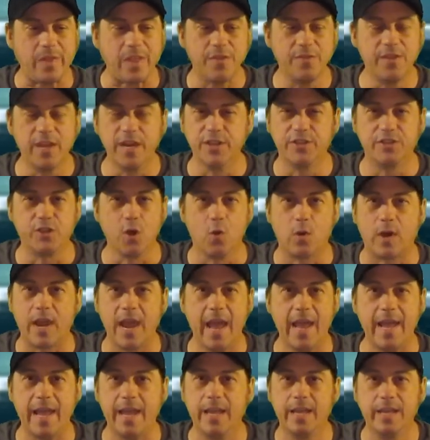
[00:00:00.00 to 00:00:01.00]
it's
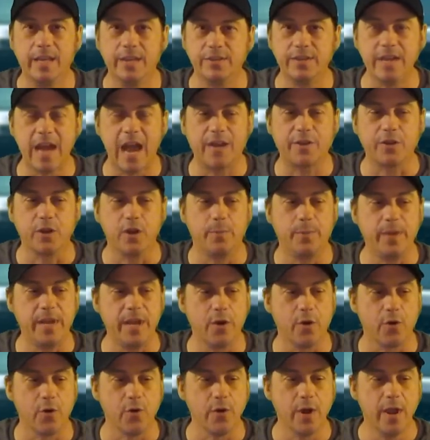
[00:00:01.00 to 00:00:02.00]
okay. He's not going to be
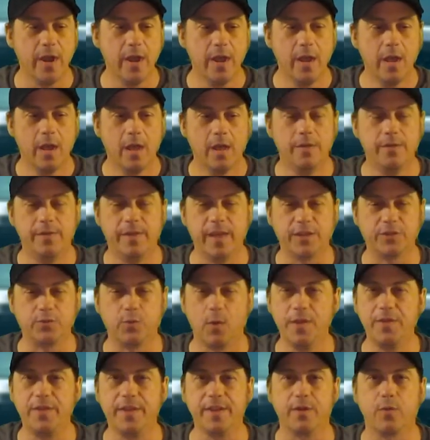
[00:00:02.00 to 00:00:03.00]
hurt. That's
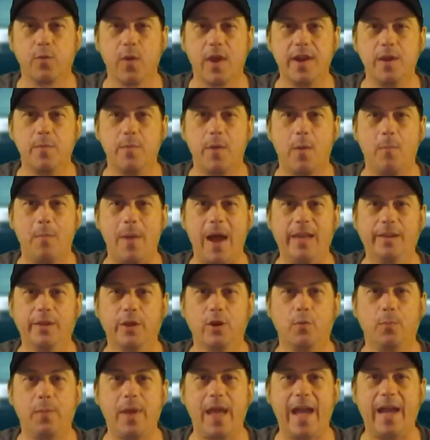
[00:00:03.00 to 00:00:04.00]
one thing great about my
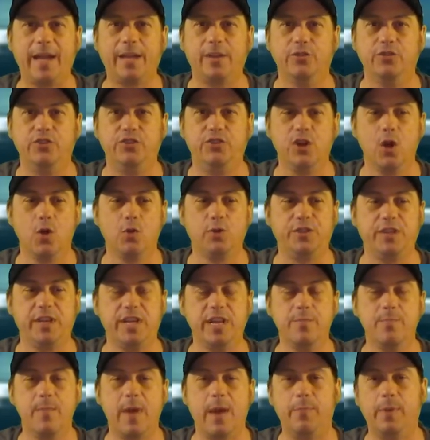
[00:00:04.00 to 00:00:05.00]
little pack is
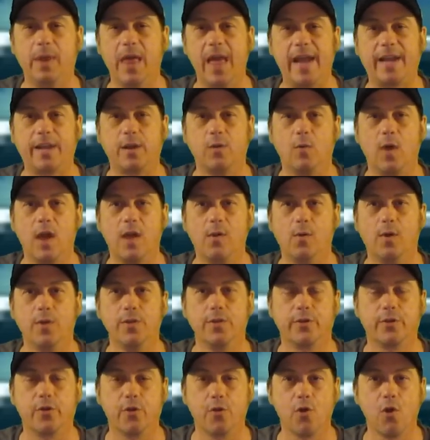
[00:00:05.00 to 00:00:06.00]
Josie, my black and white one,
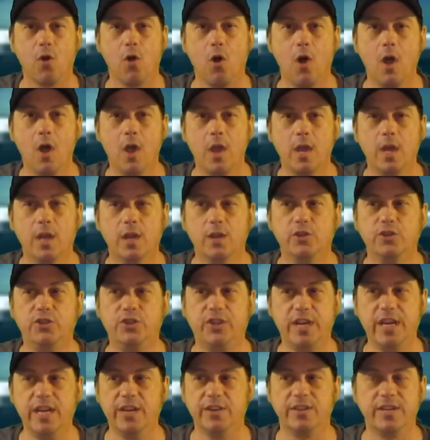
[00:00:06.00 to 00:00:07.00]
the girl.
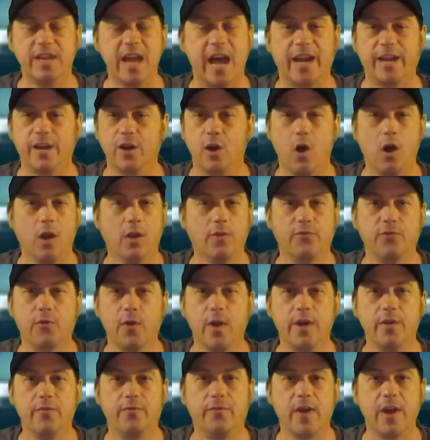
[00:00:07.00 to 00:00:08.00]
She is not at all
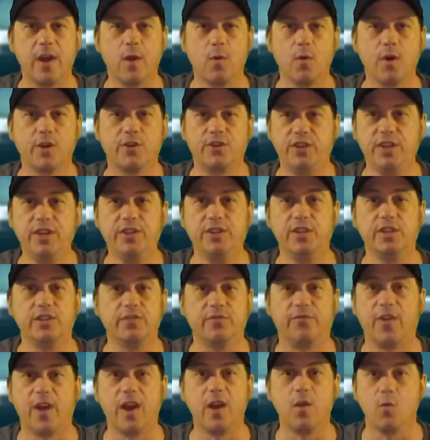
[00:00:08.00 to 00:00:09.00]
afraid of fireworks. She sees
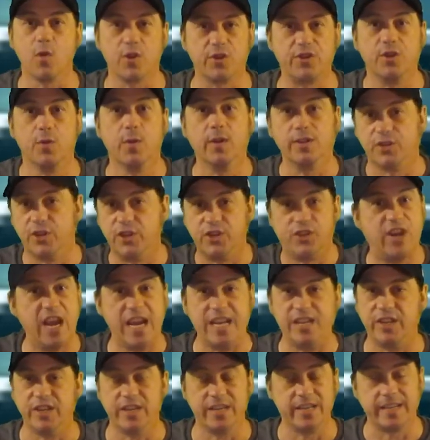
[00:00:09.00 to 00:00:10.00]
a firework, she wants to
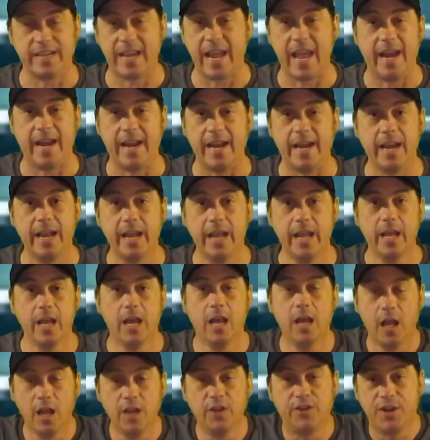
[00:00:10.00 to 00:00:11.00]
chase it and get it.
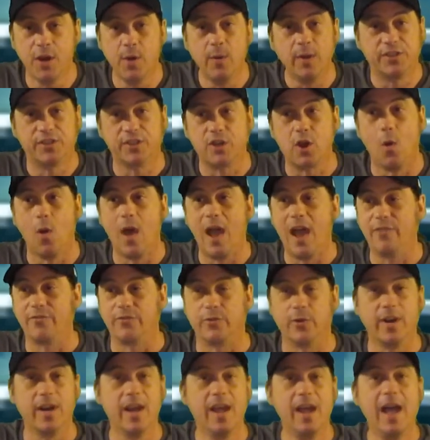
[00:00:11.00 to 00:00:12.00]
She wants to go
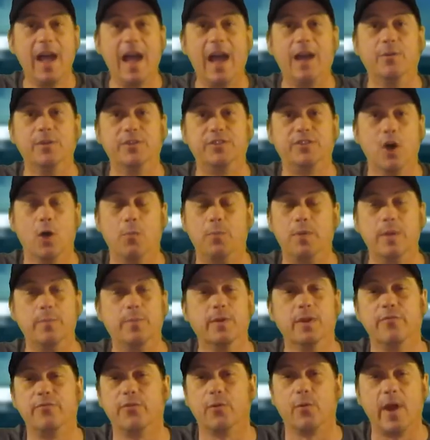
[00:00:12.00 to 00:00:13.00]
after it. I always tell
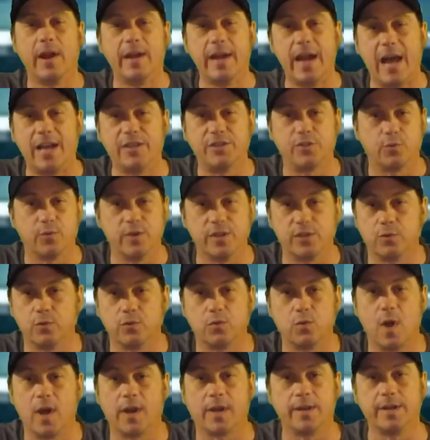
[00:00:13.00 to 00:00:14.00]
people if a rhinoceros
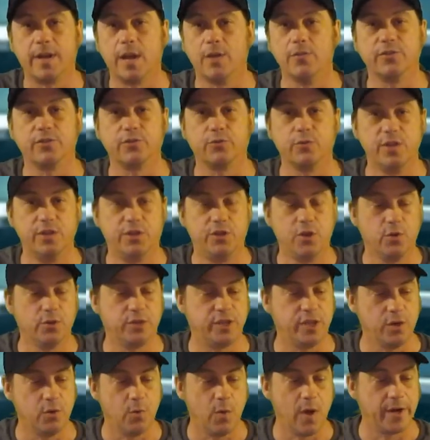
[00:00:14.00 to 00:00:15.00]
was walking down the street,
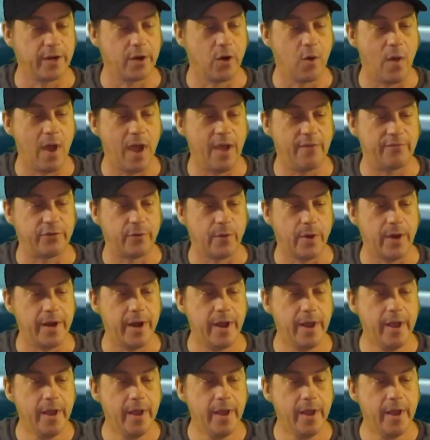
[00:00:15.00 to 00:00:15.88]
Josie would want to go after it.